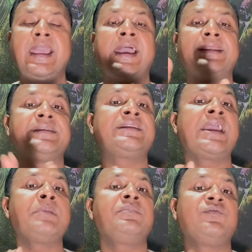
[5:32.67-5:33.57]
And it
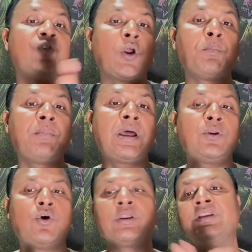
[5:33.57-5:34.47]
can be formal or